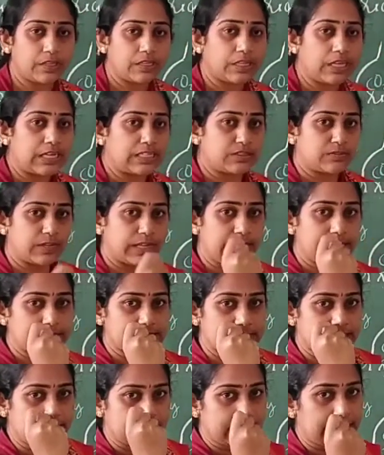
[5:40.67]
as well
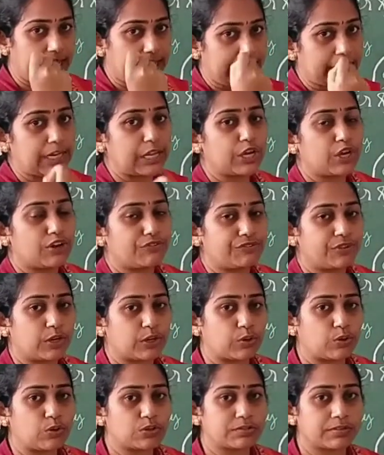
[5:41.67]
as the lining of your
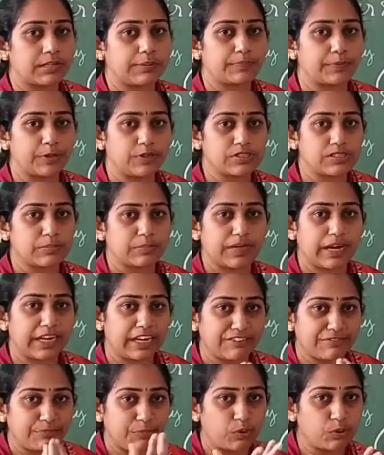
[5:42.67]
nose will produce some kind
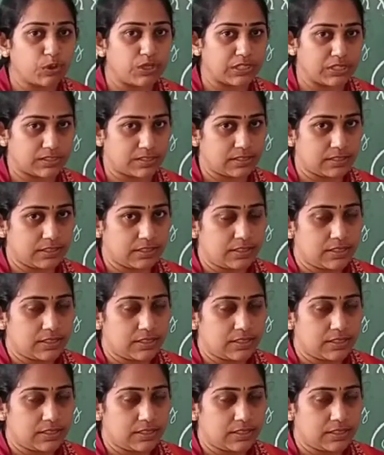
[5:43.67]
of mucus.